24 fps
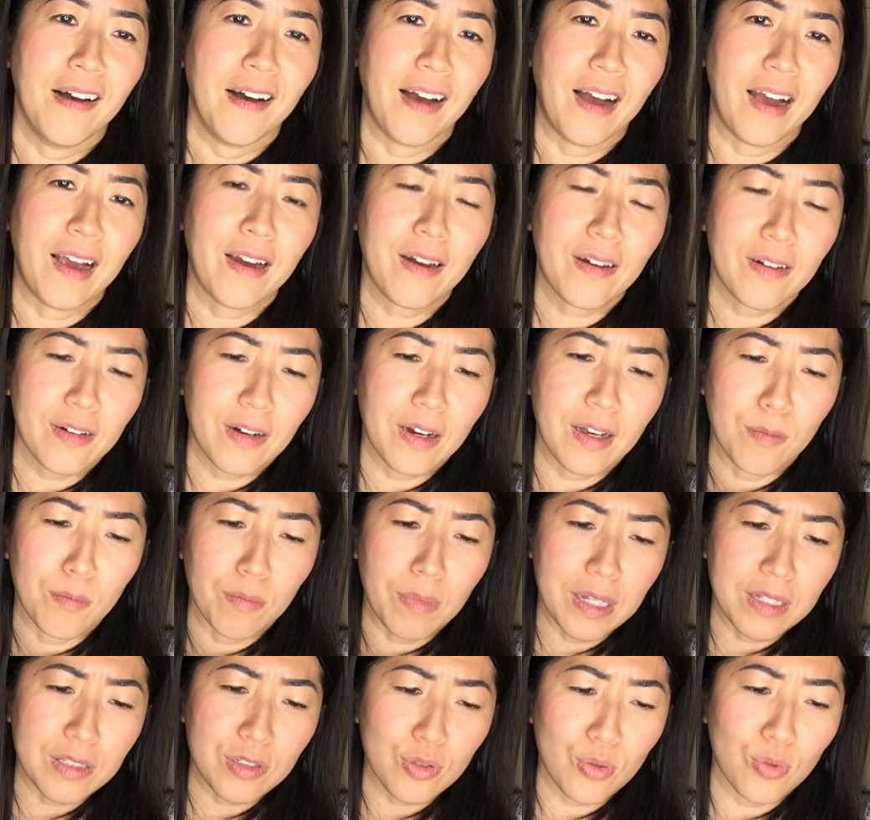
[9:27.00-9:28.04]
Hire a
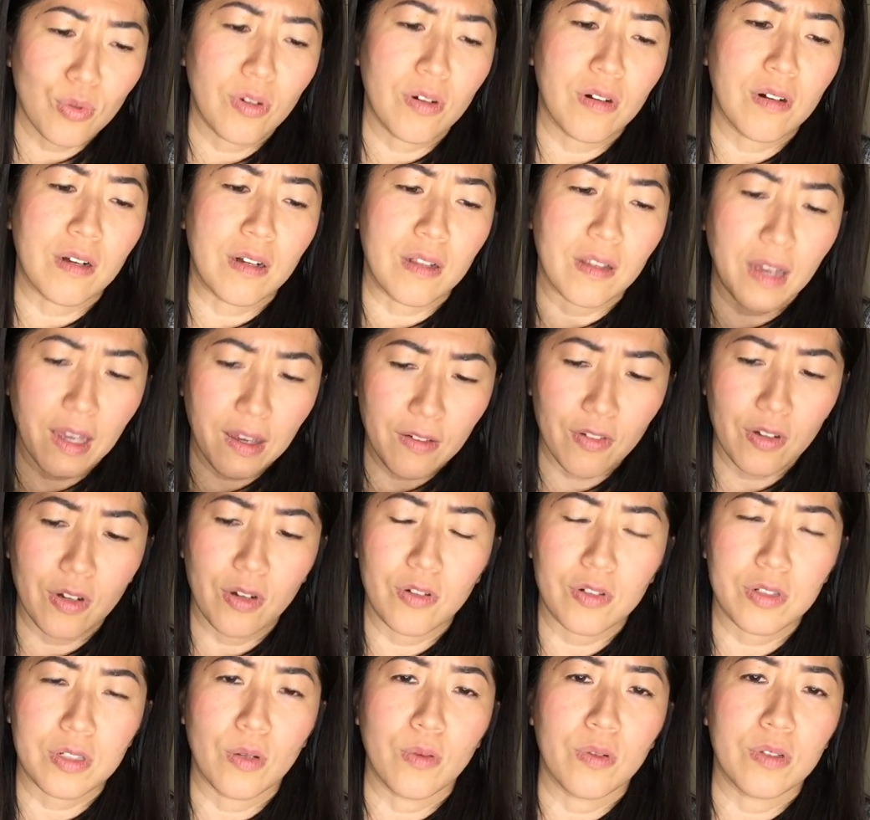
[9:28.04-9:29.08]
mentor, a life
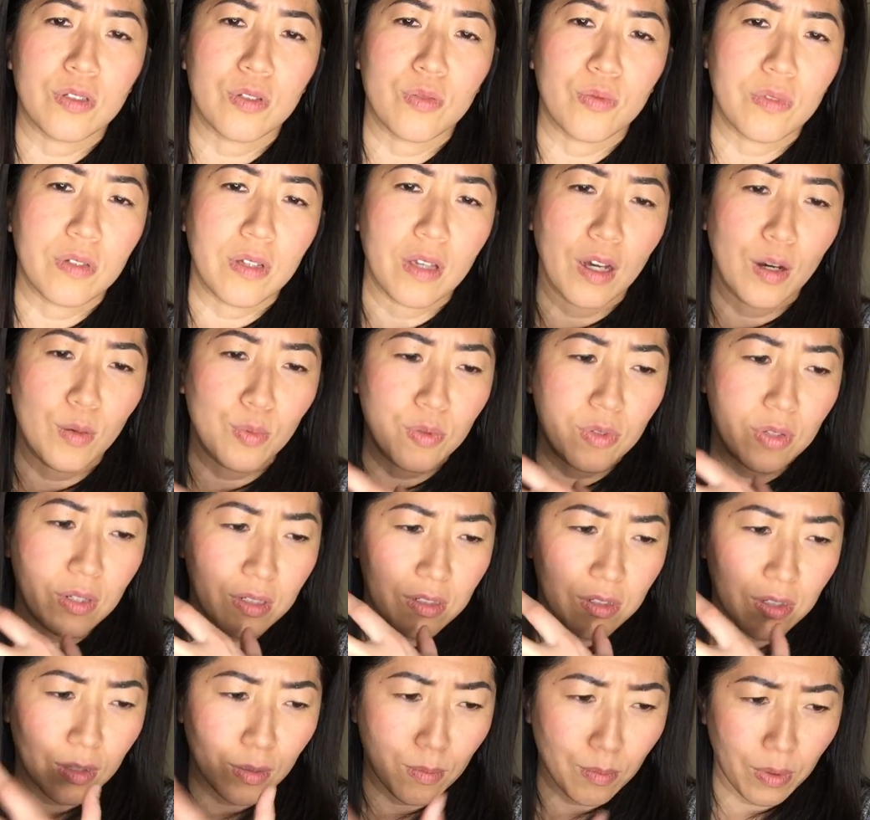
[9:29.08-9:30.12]
coach, someone to really help you
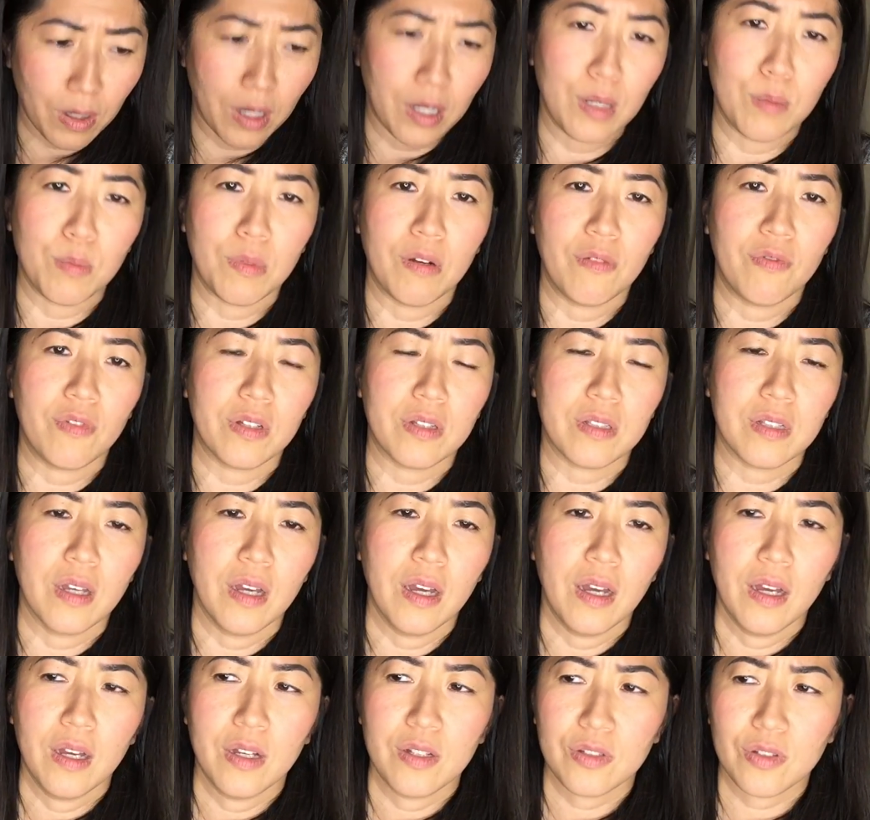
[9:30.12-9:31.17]
get to the bottom of it
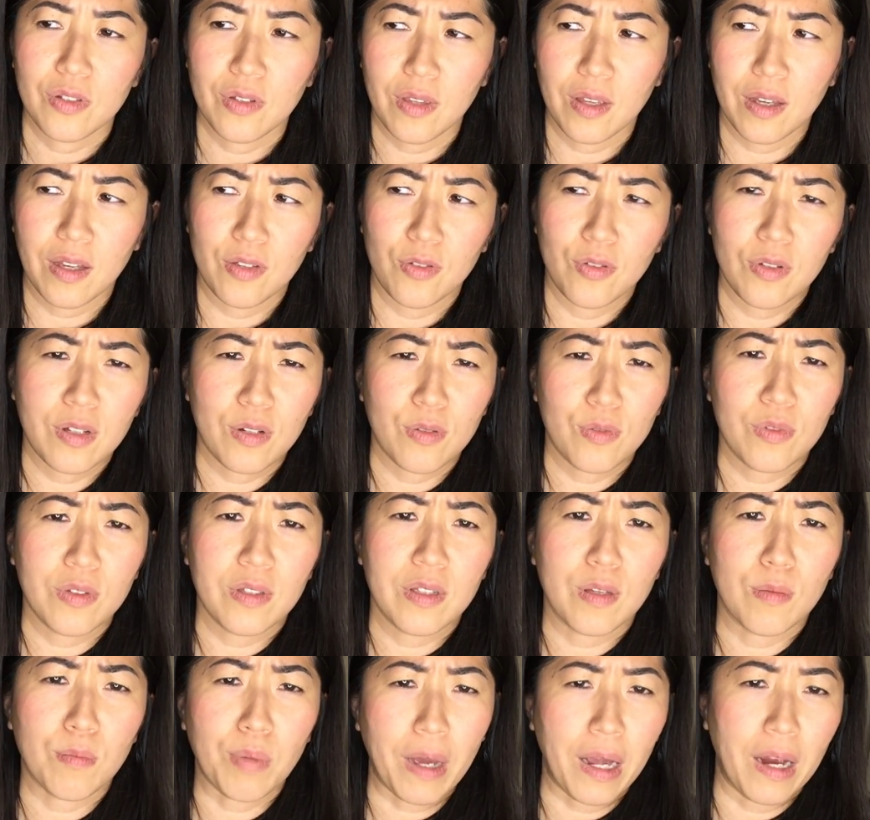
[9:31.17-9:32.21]
so that you can
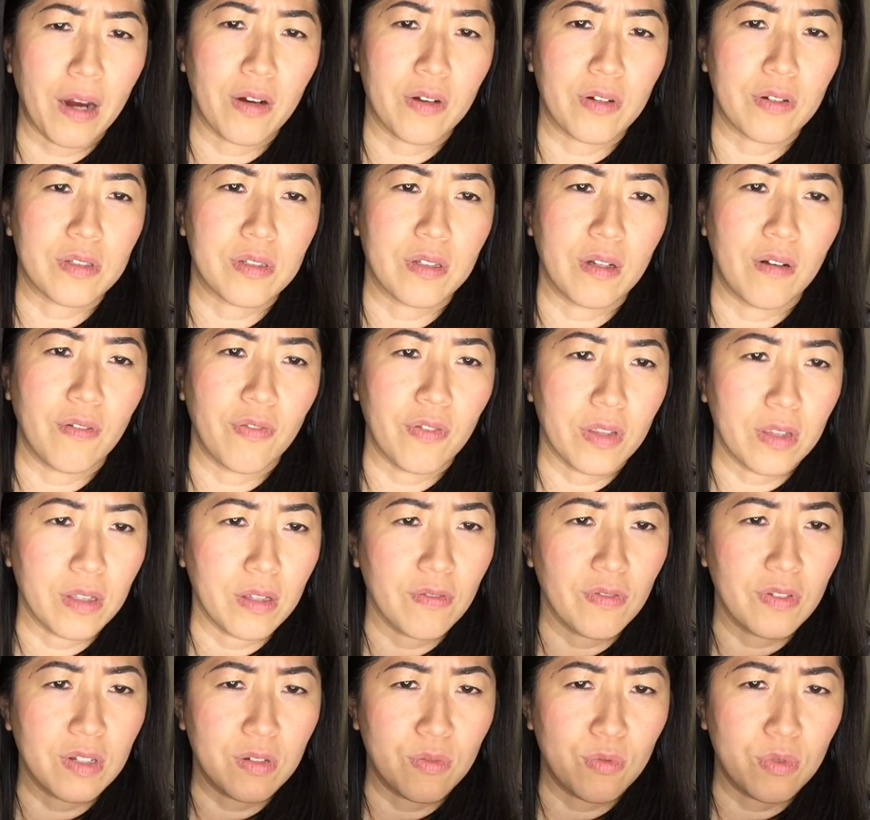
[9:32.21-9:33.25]
really empower yourself and
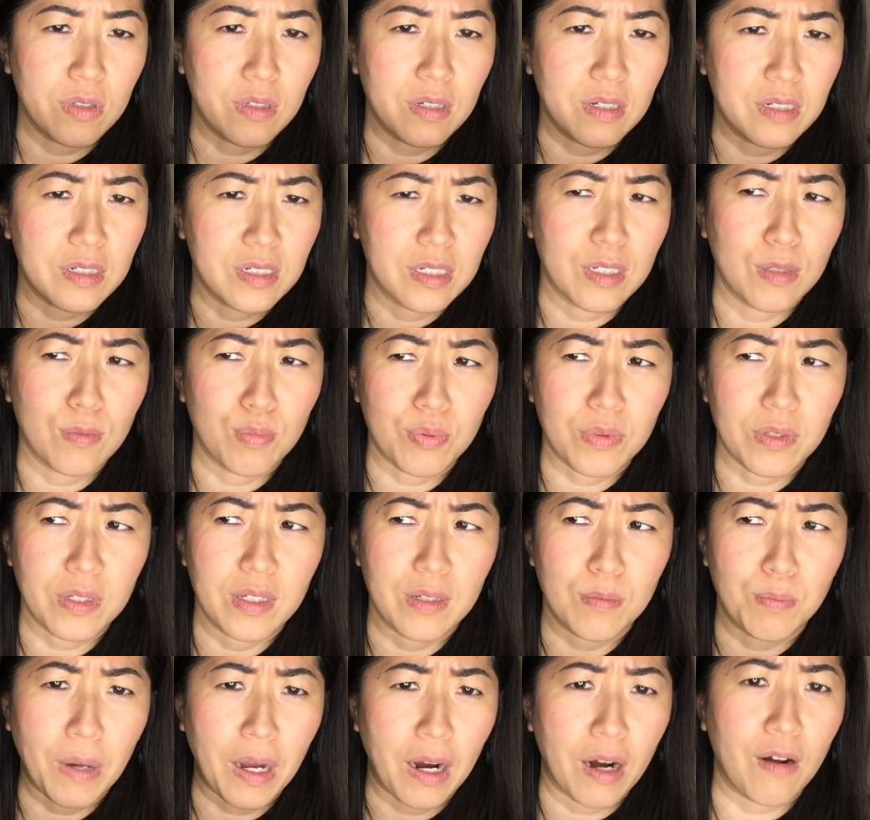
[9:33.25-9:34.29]
live a really
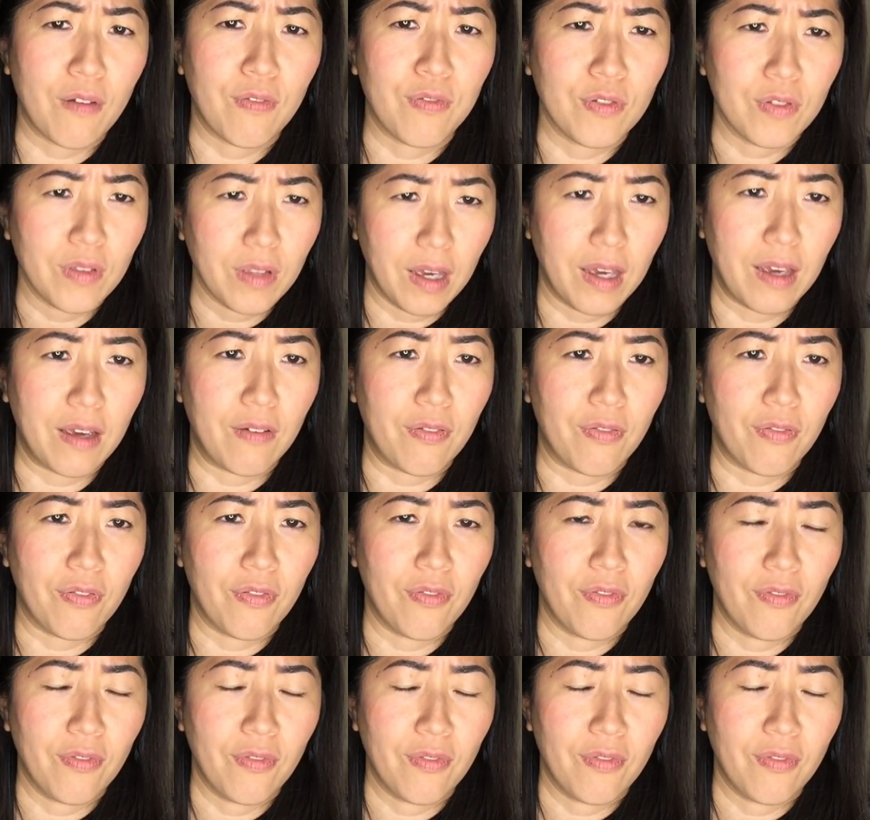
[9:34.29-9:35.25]
deeply powerful life.